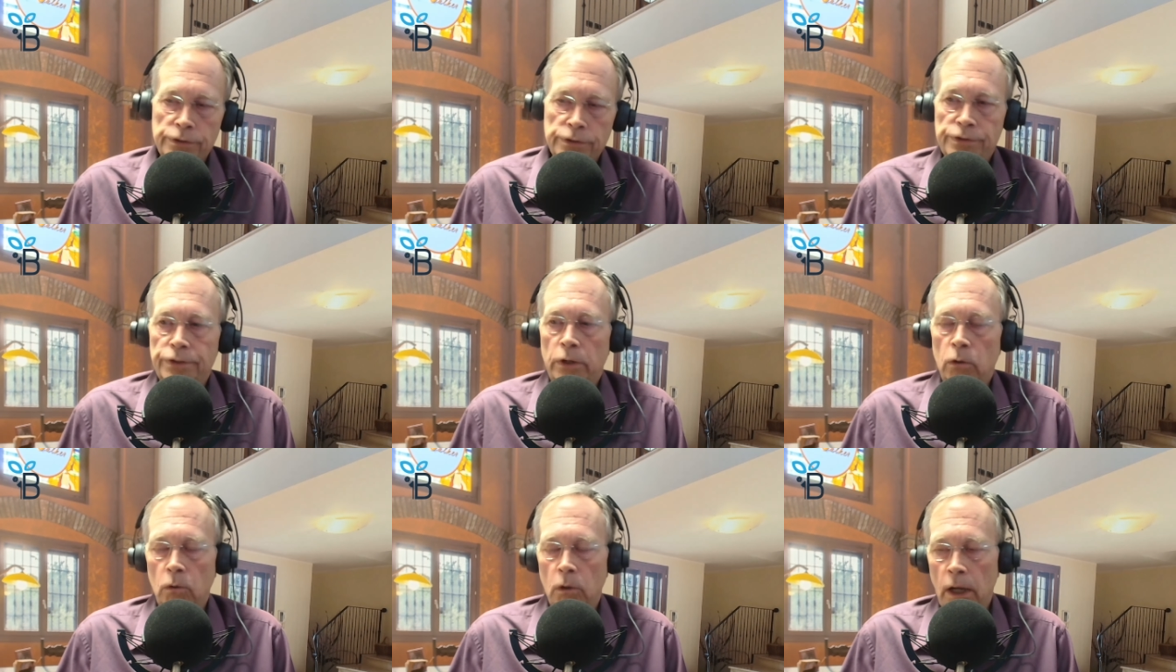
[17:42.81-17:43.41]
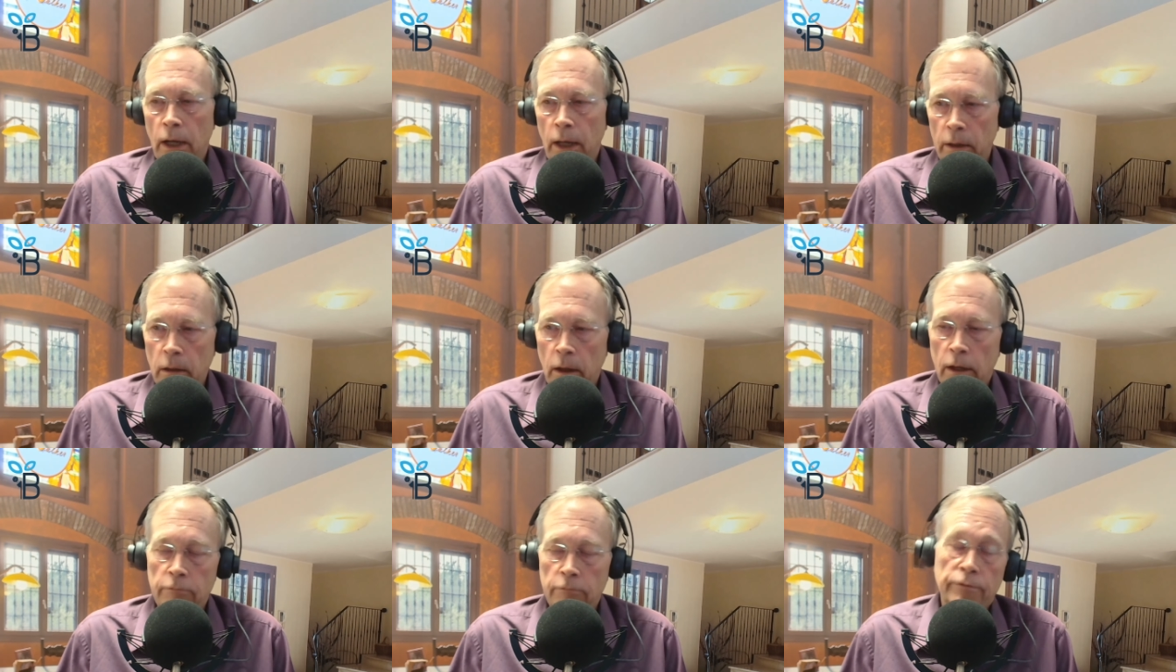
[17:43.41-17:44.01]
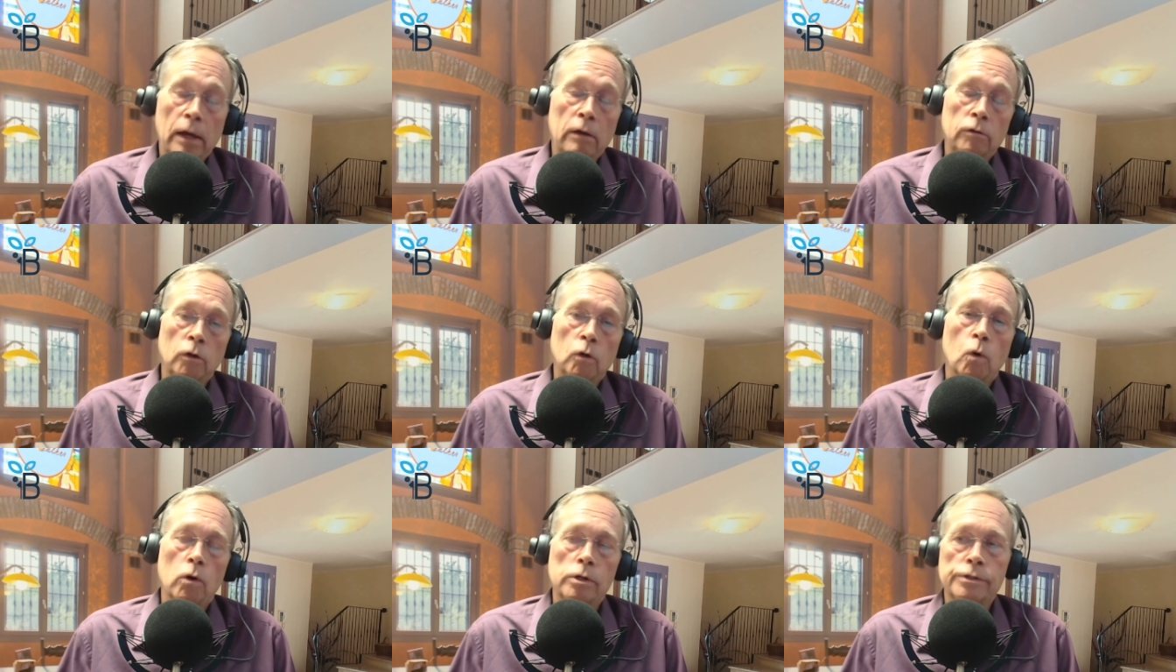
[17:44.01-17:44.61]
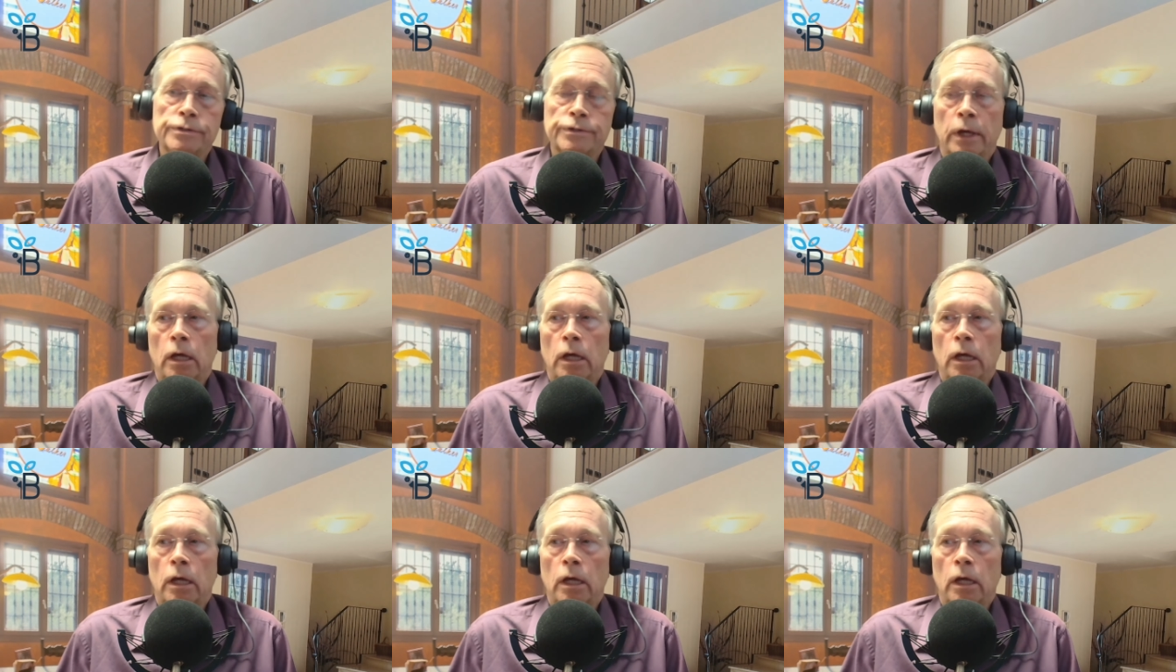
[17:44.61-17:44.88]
So I found a horse,